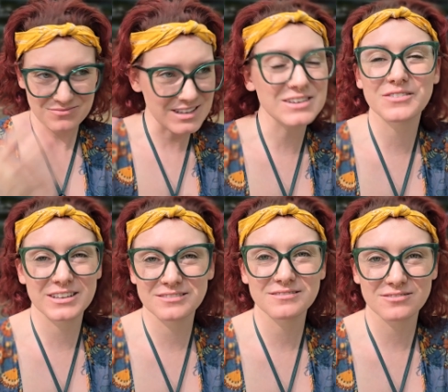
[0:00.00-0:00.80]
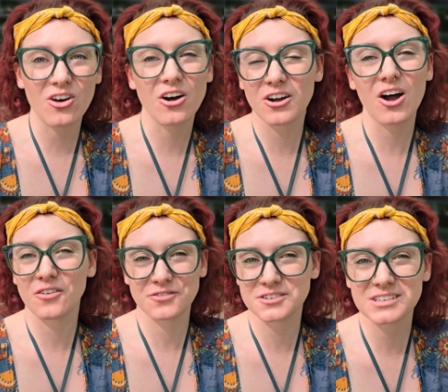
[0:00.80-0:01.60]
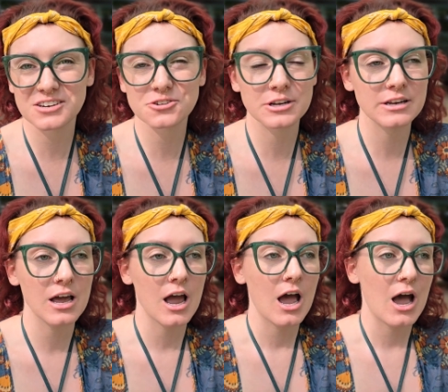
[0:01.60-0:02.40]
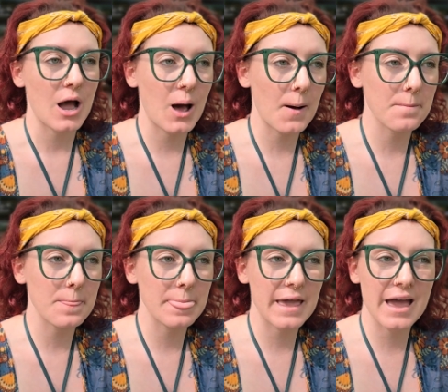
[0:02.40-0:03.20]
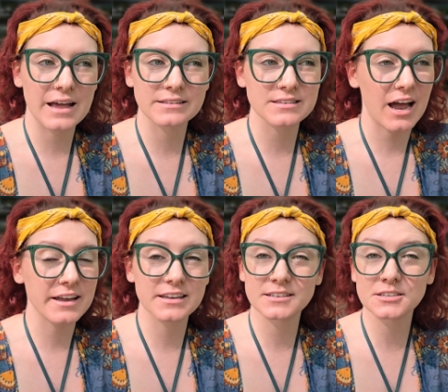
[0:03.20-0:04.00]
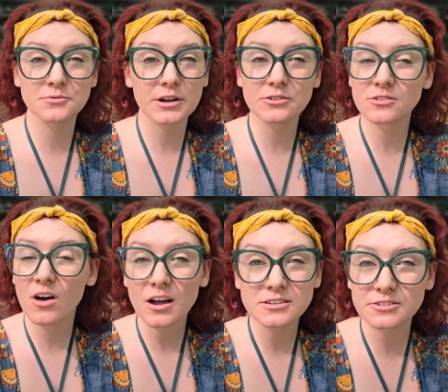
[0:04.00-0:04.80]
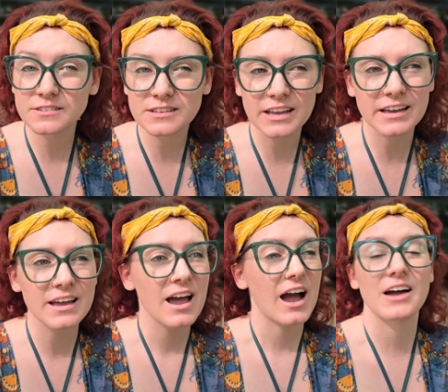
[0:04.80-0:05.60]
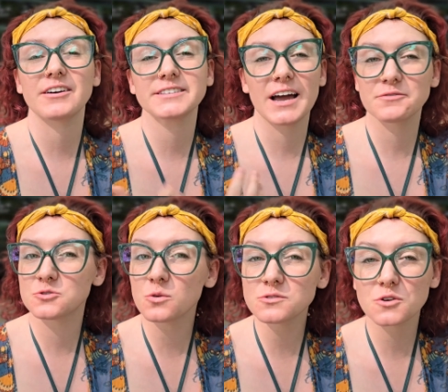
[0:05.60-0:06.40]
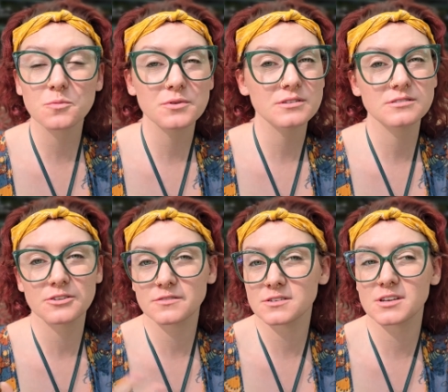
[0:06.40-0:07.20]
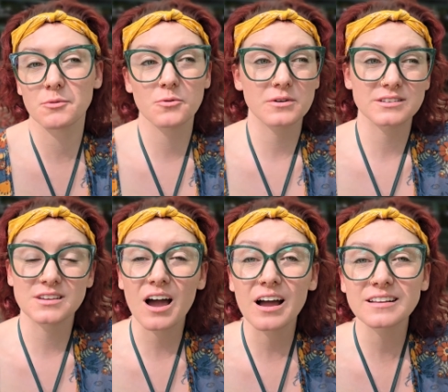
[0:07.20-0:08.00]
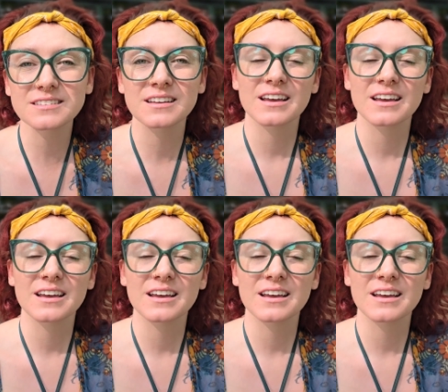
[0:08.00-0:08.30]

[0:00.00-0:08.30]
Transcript: even long conversation. And I get derailed a lot during the day. I like to have the doors open during the summer when it's hot,